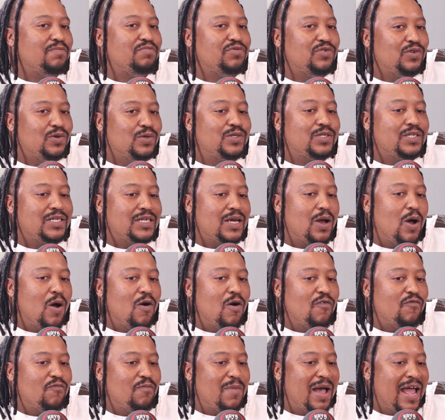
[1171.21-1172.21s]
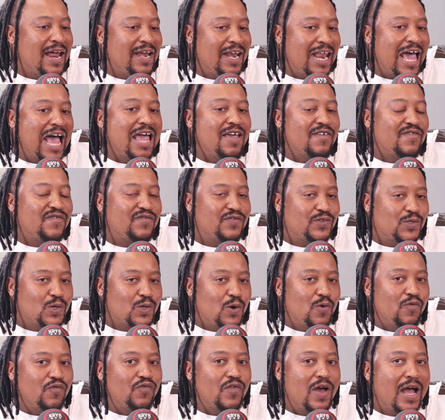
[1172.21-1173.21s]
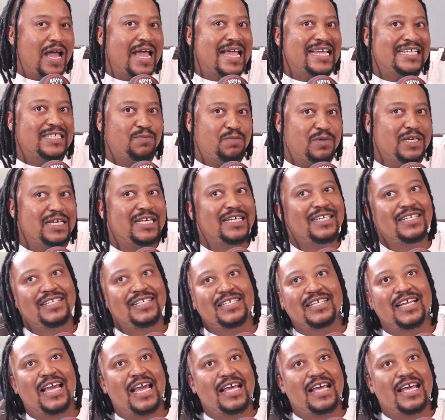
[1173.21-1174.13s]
beauty of my life so far has been